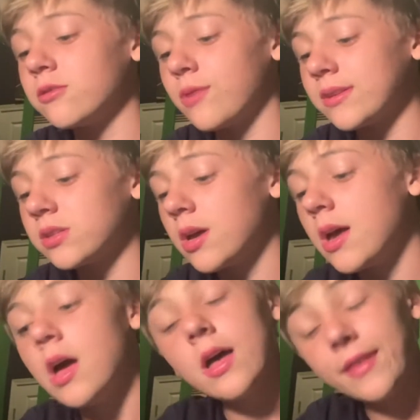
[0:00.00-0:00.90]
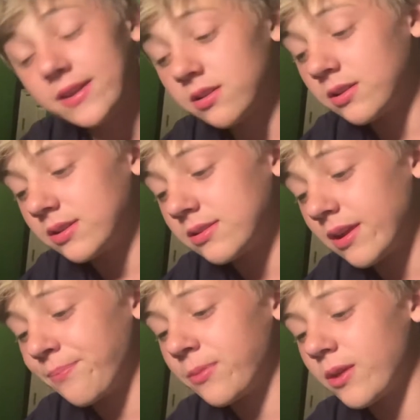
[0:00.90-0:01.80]
So that's that's good to
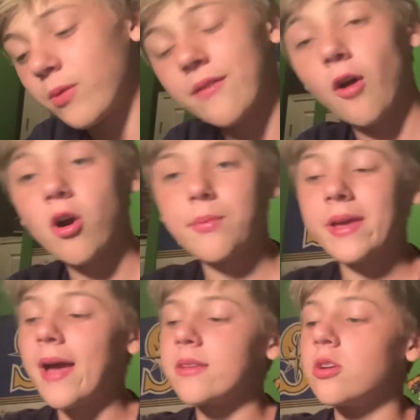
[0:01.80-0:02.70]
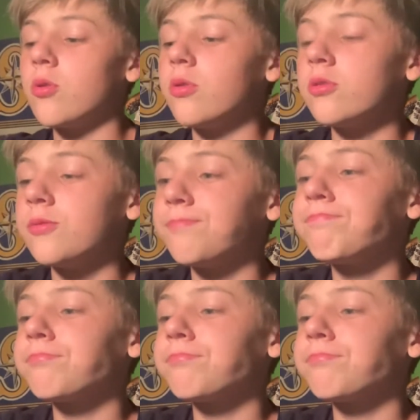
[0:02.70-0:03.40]
see. Then we have RBI totals.